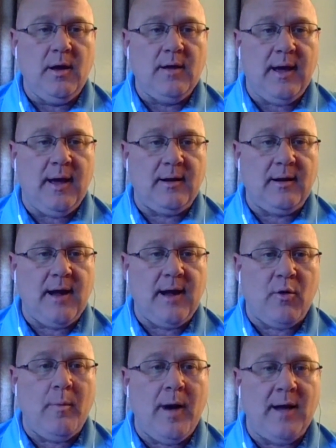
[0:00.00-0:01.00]
that kind
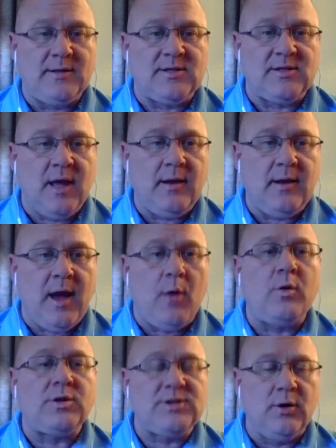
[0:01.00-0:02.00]
of reminds us that, yeah,
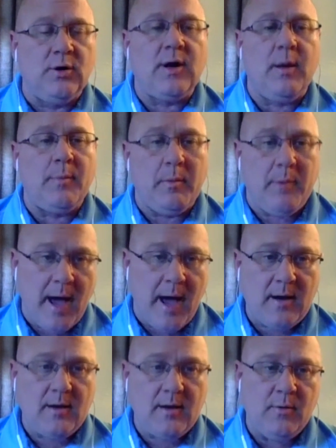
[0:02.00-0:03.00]
we're still coming back.